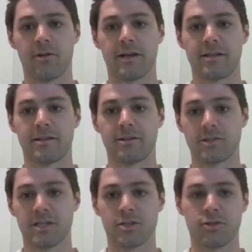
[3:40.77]
it looks
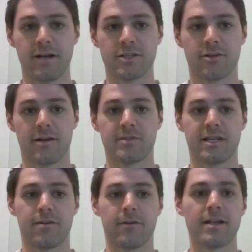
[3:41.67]
at the transcripts
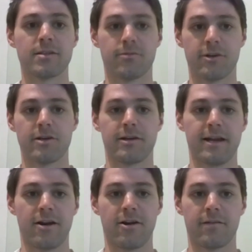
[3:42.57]
and it writes a pretty good
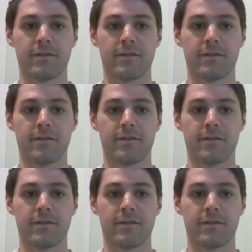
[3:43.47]
narrative